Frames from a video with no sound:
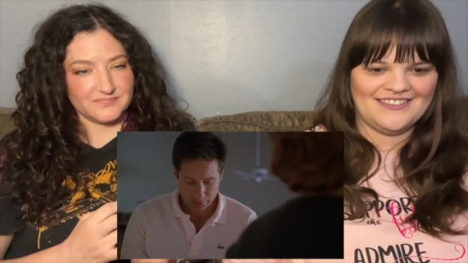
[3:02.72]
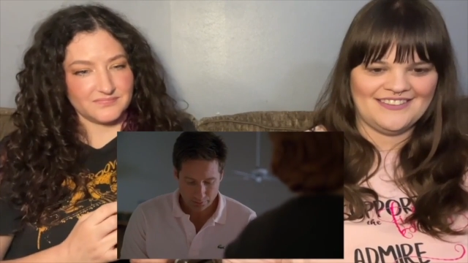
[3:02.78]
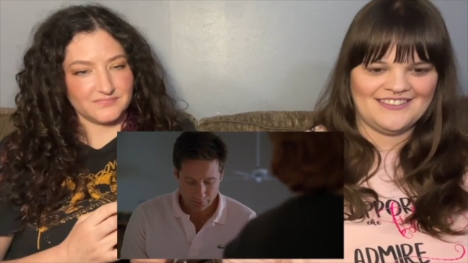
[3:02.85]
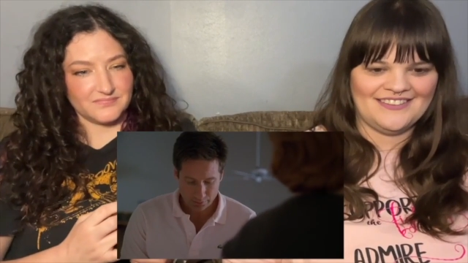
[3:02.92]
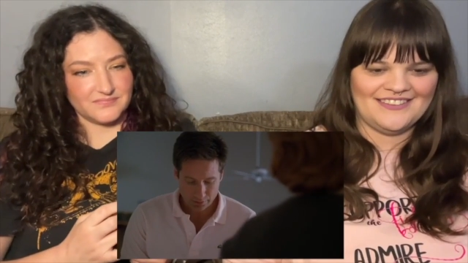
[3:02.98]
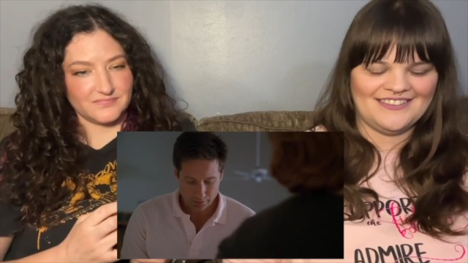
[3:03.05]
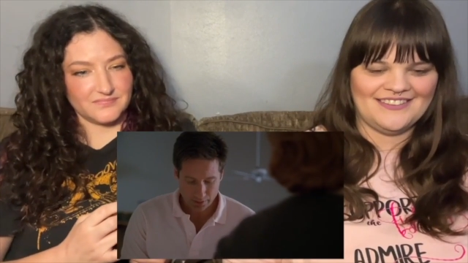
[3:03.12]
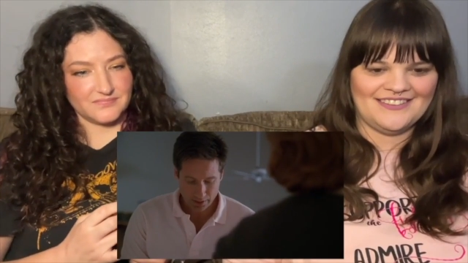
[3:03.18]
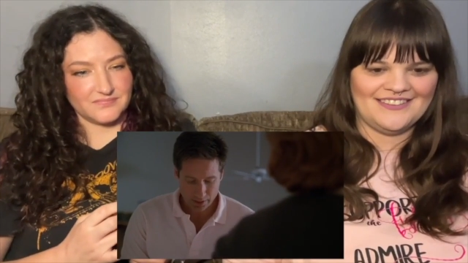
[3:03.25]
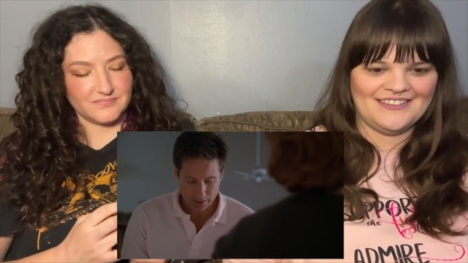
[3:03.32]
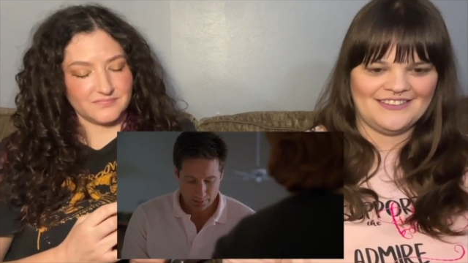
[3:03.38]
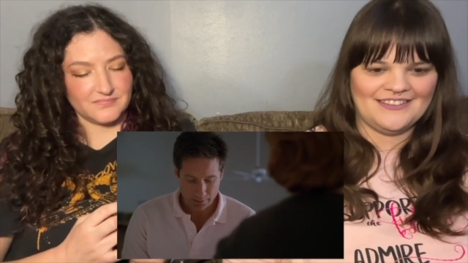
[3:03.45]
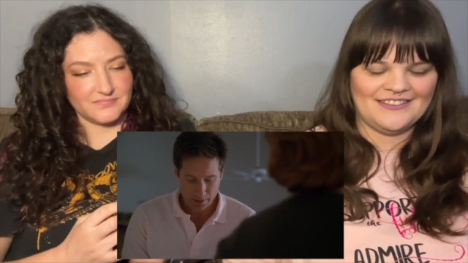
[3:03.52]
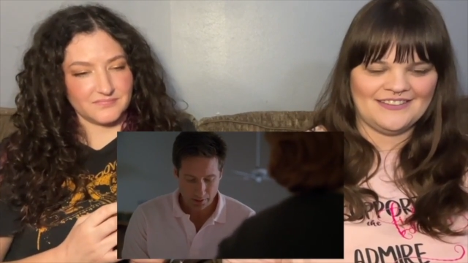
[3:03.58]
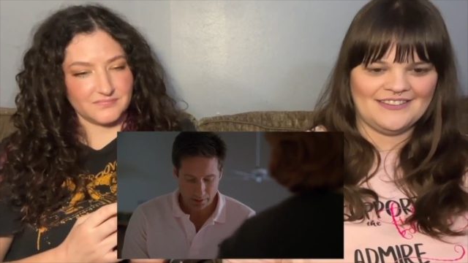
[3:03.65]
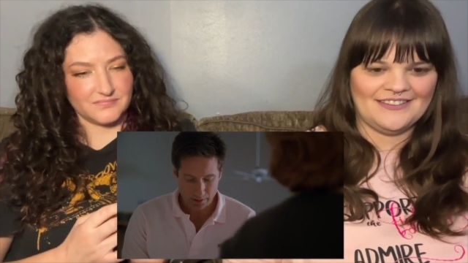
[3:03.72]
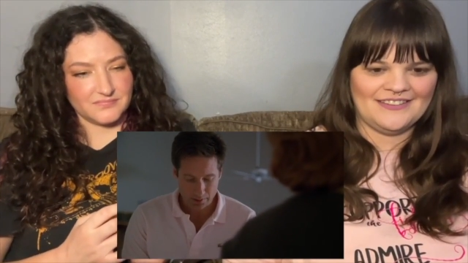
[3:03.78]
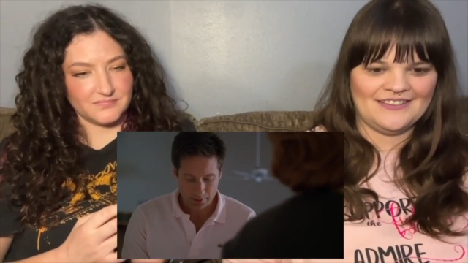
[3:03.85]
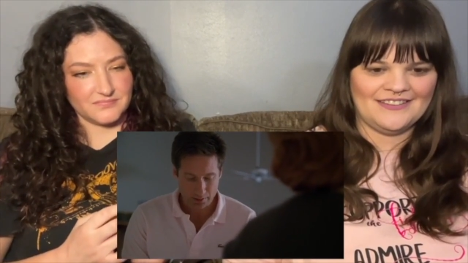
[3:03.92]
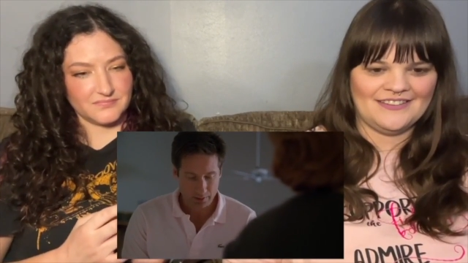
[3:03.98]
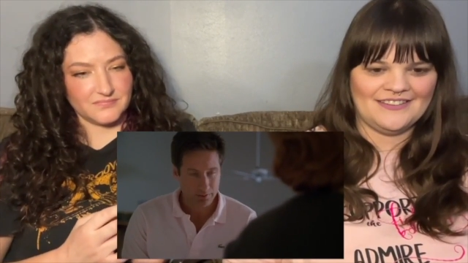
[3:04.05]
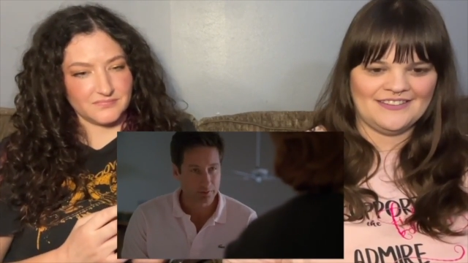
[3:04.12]
Speaker 1: It's our first catch back
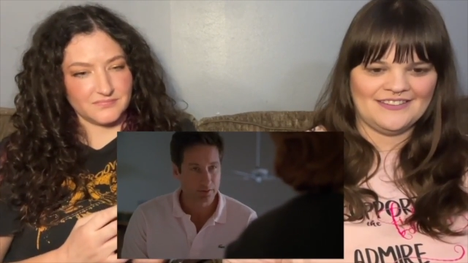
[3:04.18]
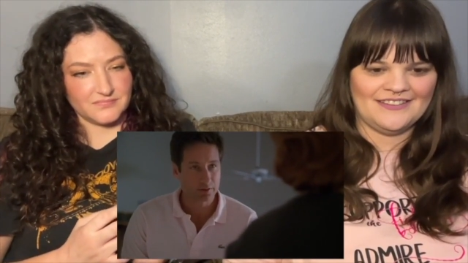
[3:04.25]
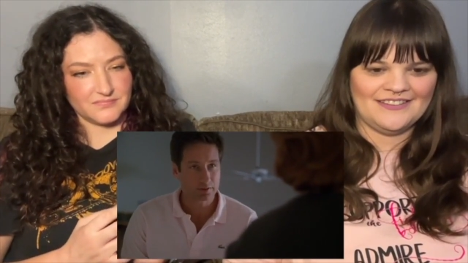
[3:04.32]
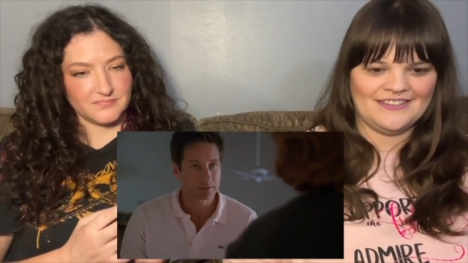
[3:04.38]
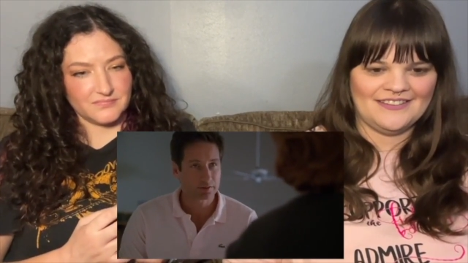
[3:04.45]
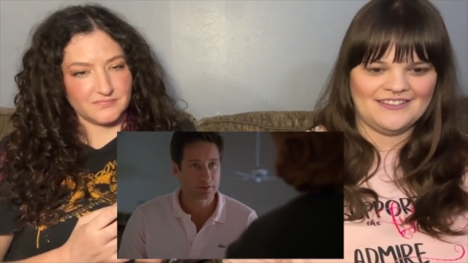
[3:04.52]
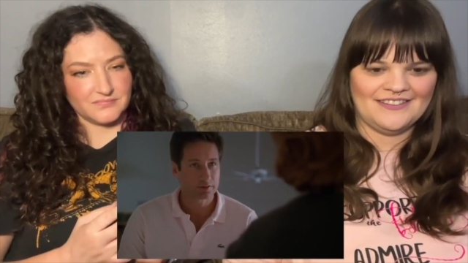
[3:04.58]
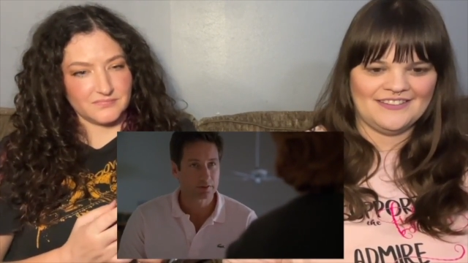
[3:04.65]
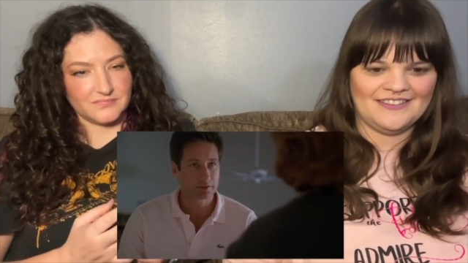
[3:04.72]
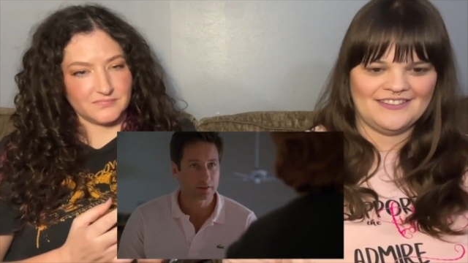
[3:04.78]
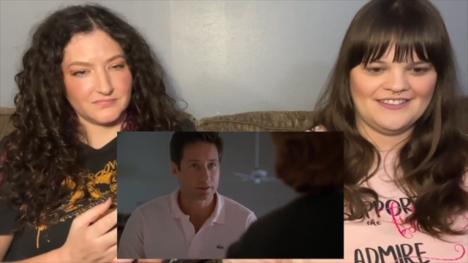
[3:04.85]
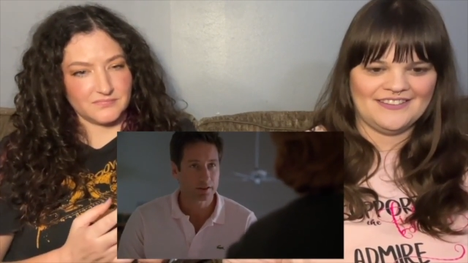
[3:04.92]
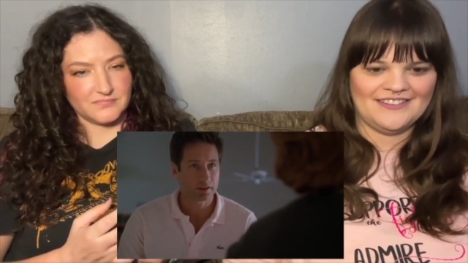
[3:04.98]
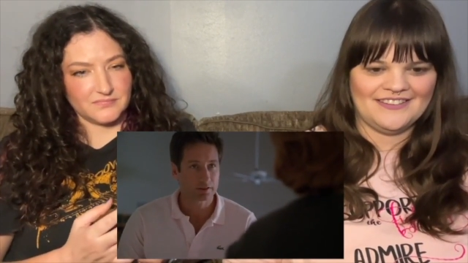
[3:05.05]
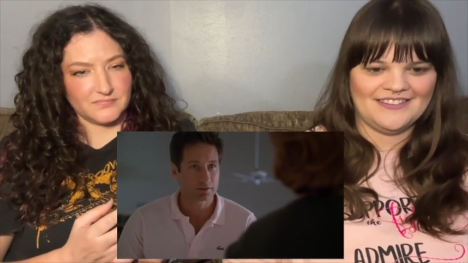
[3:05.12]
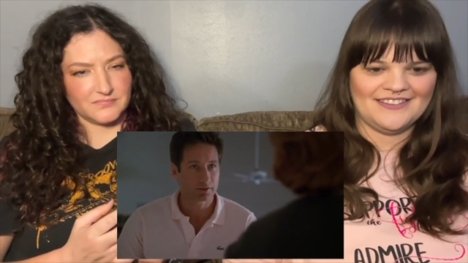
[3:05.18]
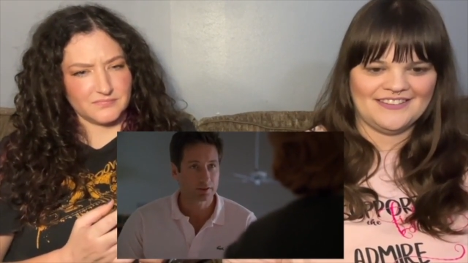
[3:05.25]
on the X Files. This isn't an